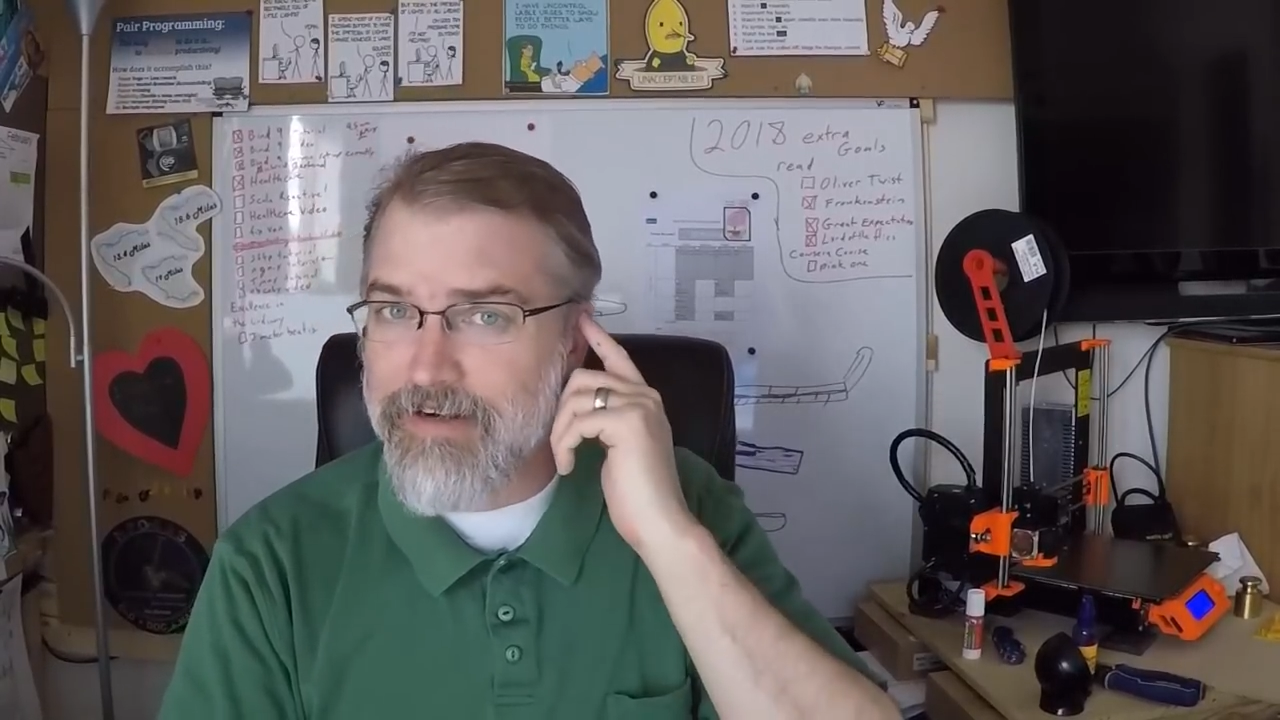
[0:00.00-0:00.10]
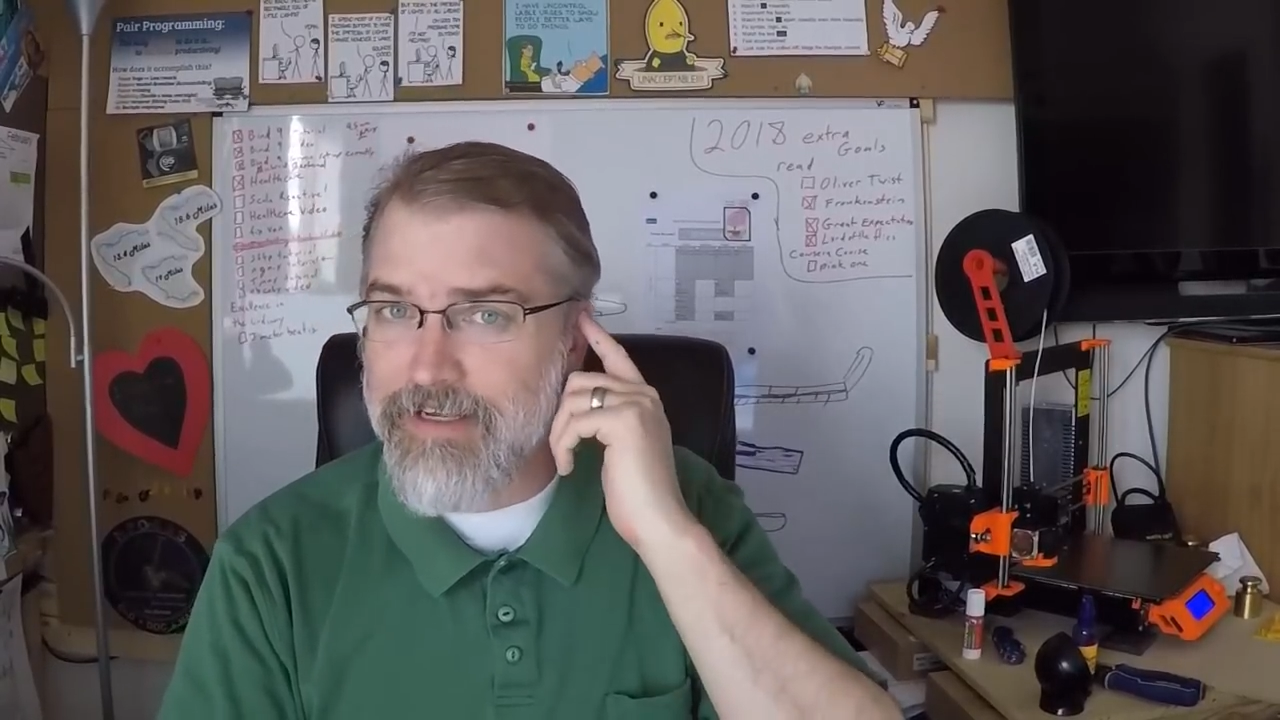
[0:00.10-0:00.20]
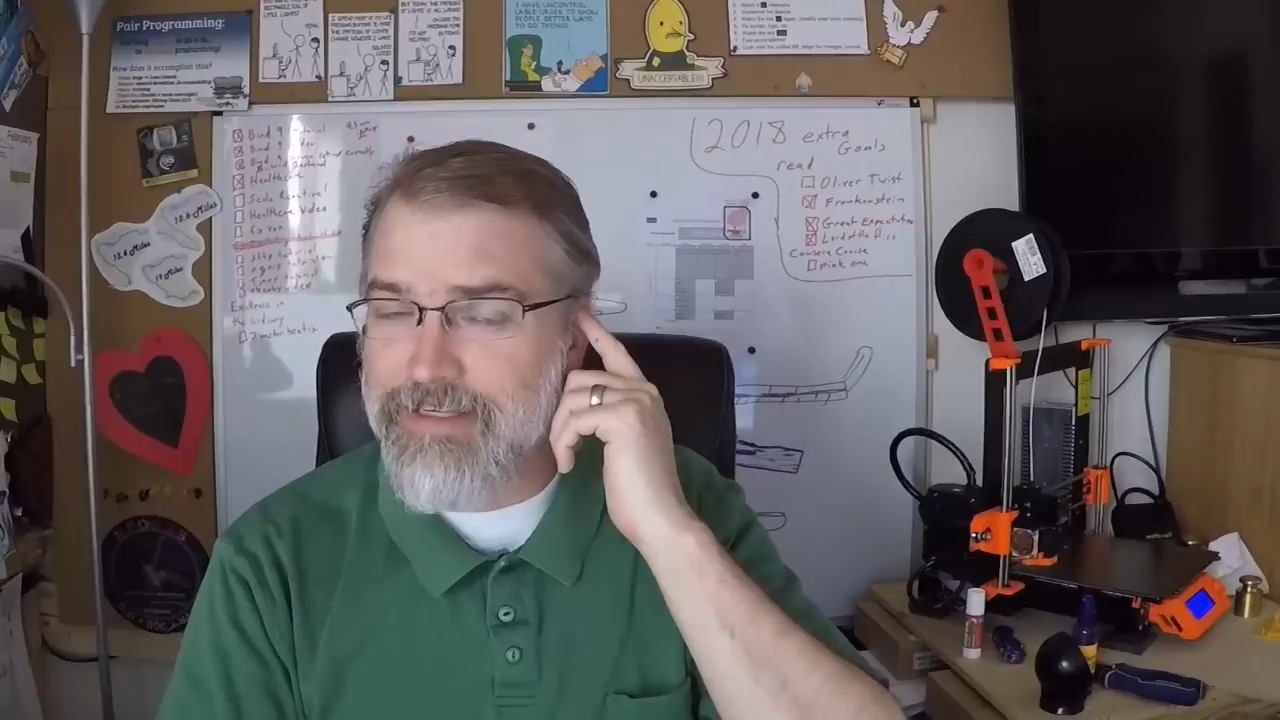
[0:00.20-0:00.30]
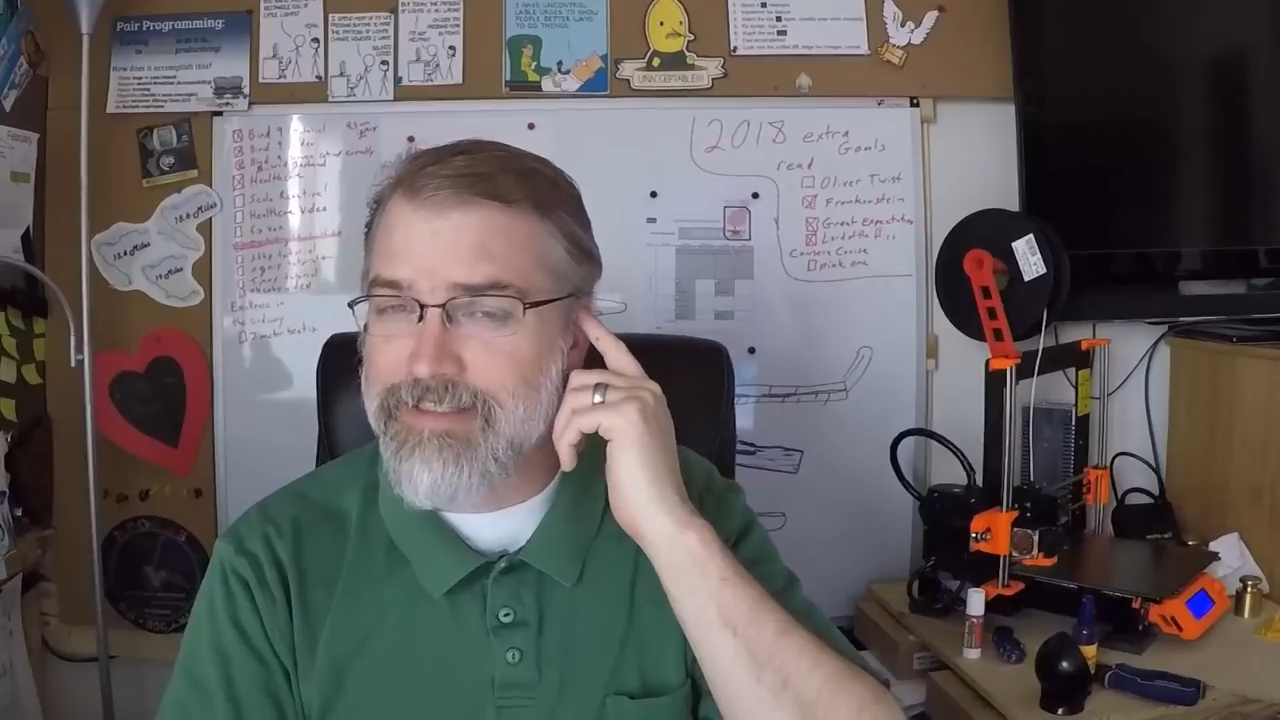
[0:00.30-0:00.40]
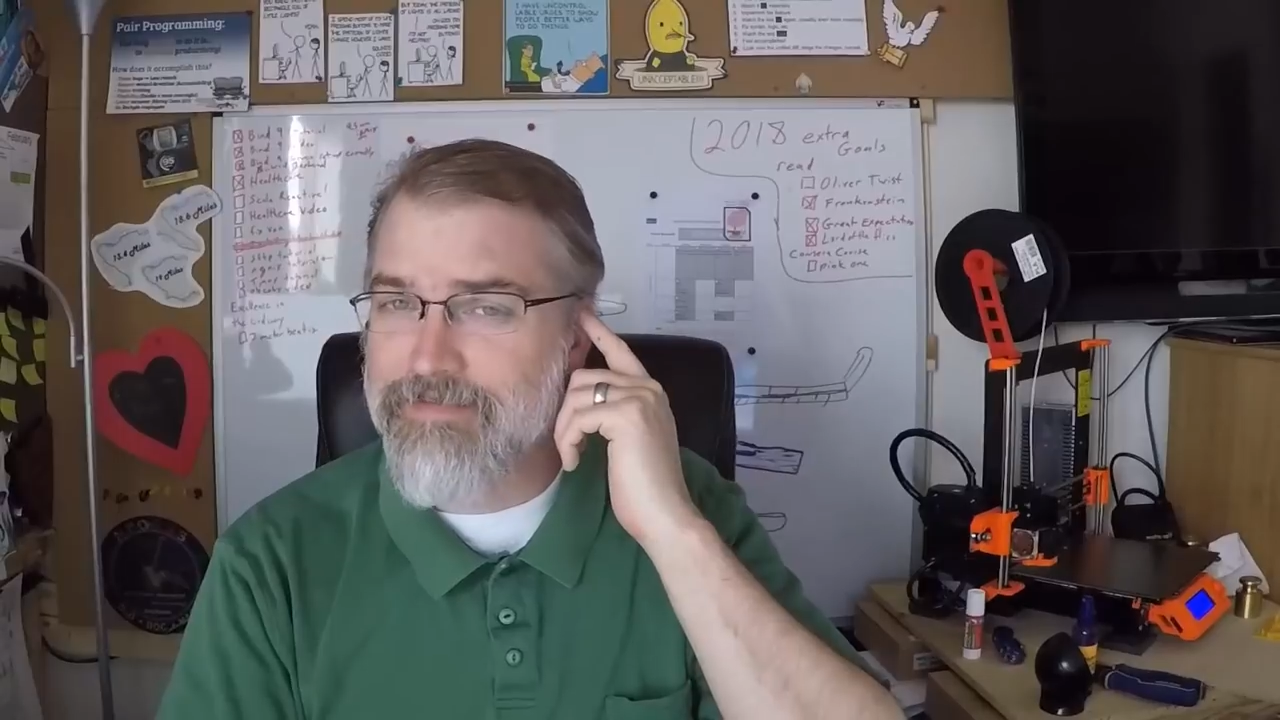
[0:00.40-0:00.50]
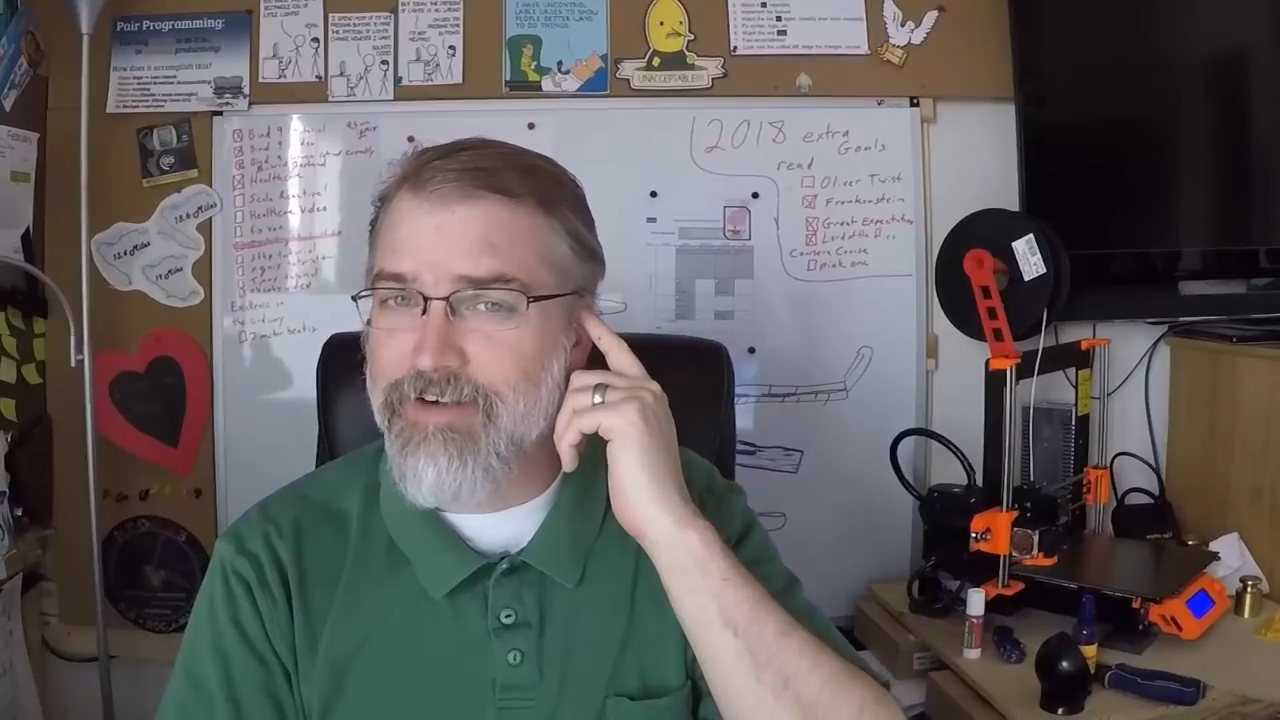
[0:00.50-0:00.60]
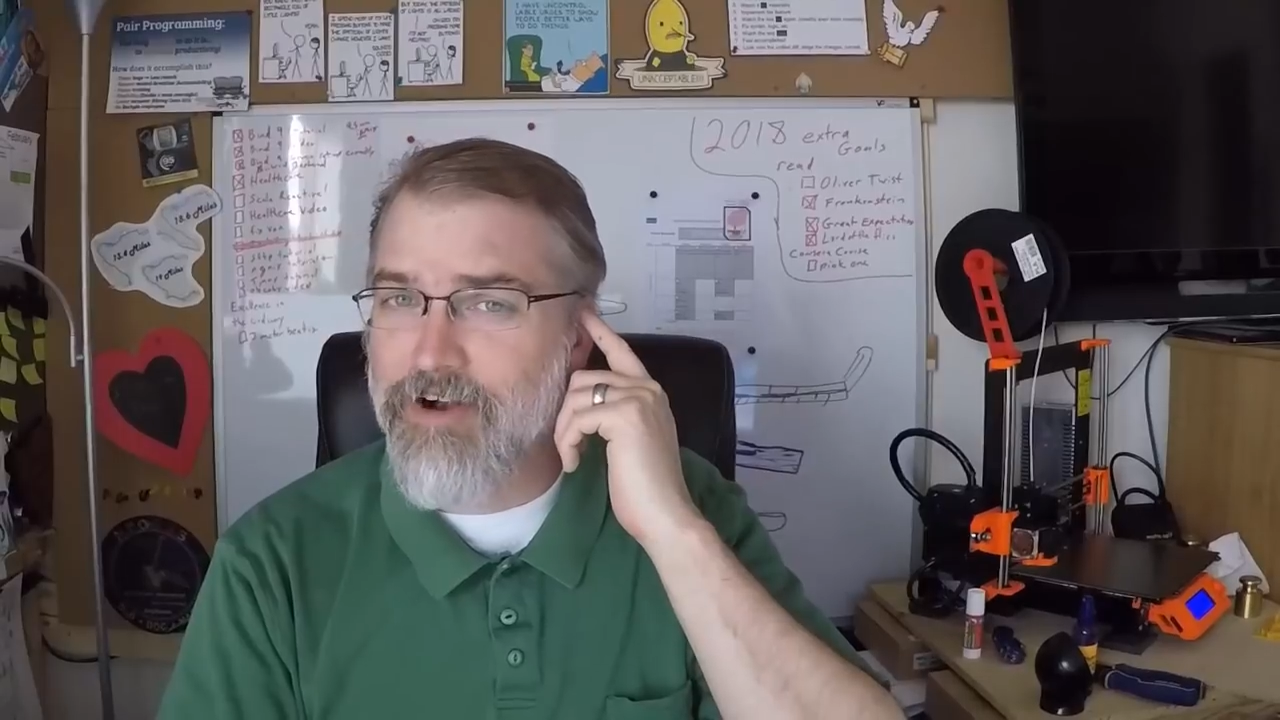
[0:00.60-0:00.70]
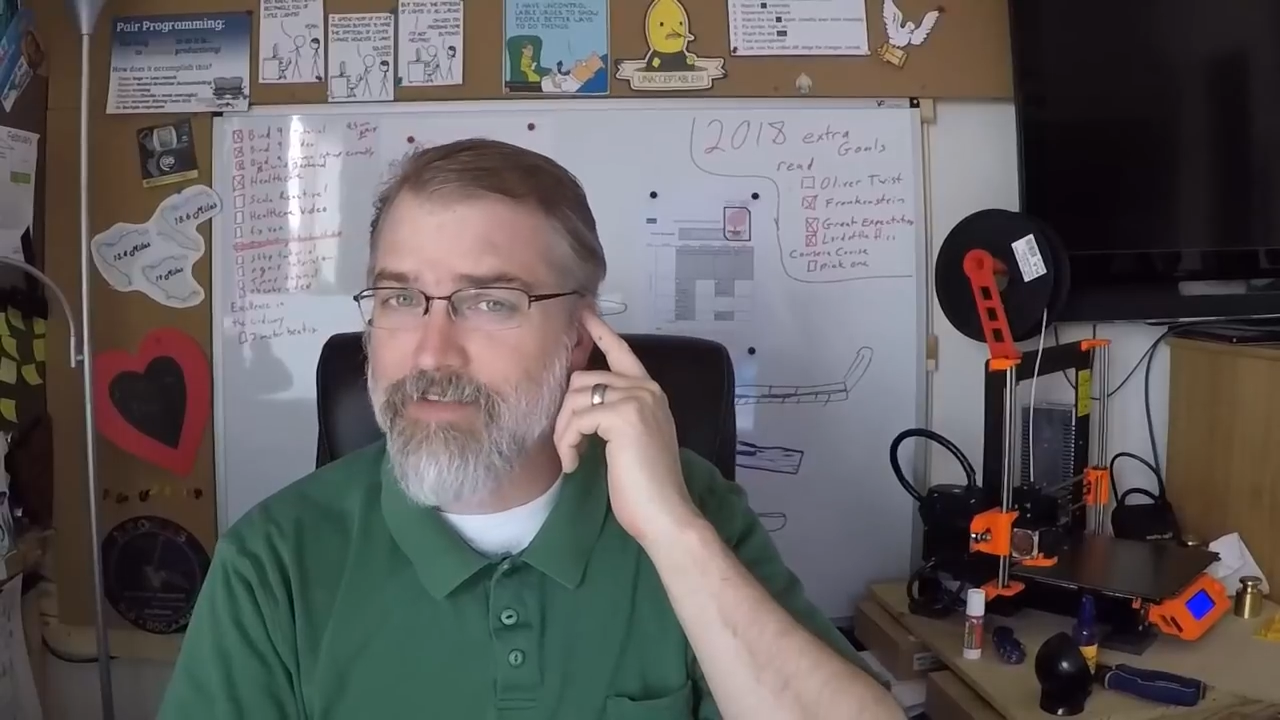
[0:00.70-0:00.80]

It doesn't fall in the